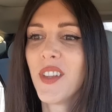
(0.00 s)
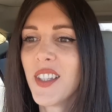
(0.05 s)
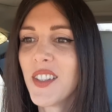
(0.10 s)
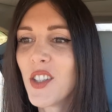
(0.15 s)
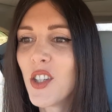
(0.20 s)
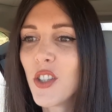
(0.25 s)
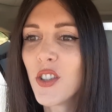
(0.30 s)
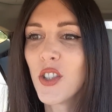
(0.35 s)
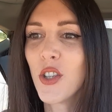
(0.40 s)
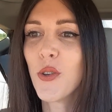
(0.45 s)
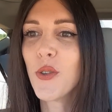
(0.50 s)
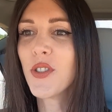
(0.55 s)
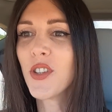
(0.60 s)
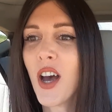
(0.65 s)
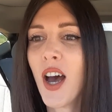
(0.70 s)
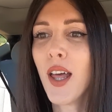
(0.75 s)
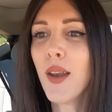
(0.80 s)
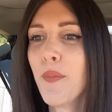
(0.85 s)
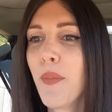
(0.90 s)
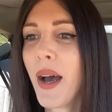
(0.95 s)
This little
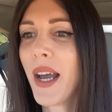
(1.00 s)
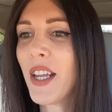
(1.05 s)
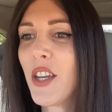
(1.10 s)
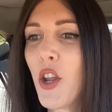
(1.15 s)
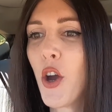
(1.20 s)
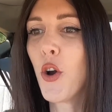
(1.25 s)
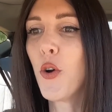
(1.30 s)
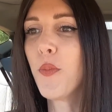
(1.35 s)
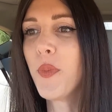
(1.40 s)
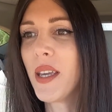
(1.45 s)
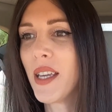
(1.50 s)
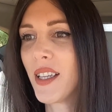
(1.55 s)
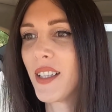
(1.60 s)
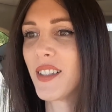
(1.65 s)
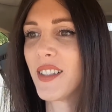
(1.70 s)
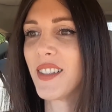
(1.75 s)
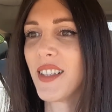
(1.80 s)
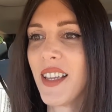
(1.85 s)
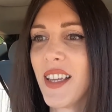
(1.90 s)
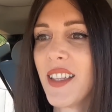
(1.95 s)
Tucson by no
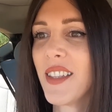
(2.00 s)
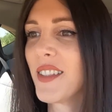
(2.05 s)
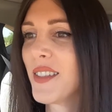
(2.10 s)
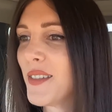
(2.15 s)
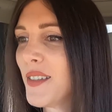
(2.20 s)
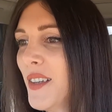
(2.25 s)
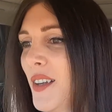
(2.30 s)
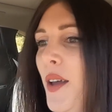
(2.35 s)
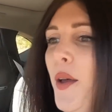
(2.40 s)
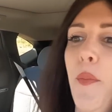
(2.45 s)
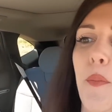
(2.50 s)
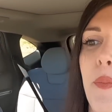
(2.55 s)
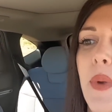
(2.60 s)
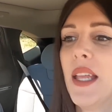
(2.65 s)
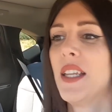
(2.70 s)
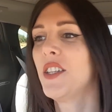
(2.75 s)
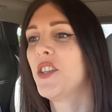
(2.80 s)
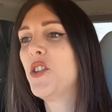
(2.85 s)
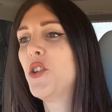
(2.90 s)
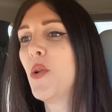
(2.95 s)
means is
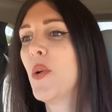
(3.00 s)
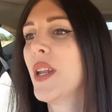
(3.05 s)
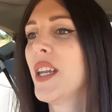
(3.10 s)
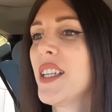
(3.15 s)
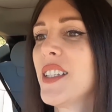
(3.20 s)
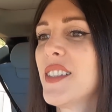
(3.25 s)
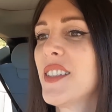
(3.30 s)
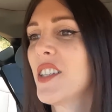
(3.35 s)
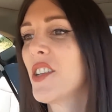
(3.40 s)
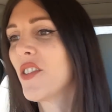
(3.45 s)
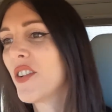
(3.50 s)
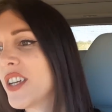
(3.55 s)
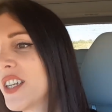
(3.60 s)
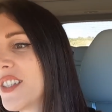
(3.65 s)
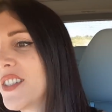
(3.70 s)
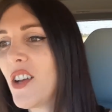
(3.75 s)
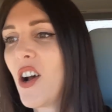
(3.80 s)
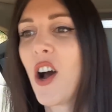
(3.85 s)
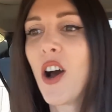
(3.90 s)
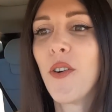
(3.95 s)
meant to do any
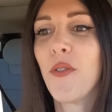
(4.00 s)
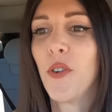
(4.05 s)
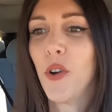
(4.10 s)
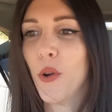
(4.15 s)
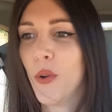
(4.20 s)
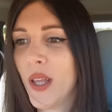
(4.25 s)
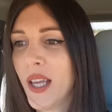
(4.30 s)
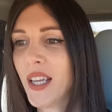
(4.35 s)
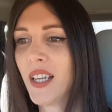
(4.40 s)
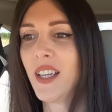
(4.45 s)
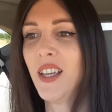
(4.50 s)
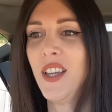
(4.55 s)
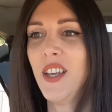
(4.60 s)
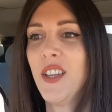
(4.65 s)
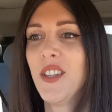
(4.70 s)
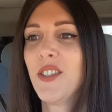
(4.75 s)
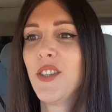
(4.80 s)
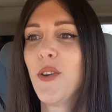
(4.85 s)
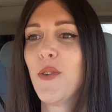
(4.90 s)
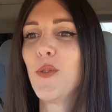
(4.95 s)
serious off-roading.
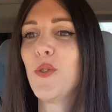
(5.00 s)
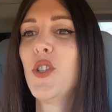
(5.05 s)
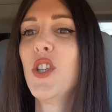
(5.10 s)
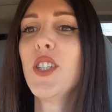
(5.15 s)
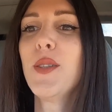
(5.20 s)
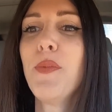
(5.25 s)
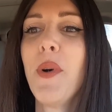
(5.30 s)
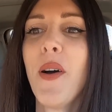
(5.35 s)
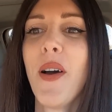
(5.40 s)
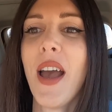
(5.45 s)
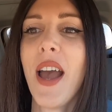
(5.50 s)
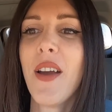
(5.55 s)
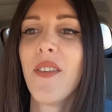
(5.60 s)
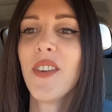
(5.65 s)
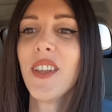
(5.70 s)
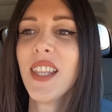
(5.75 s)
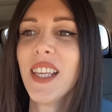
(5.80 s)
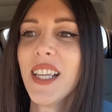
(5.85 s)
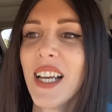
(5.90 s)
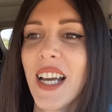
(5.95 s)
So just about
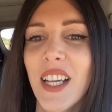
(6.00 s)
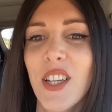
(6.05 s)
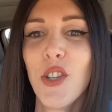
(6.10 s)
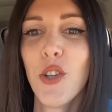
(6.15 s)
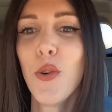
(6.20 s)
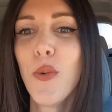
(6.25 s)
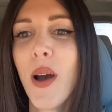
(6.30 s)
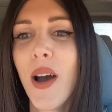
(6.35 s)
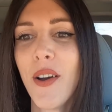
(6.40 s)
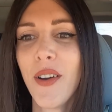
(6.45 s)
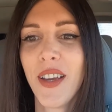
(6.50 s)
everything I do out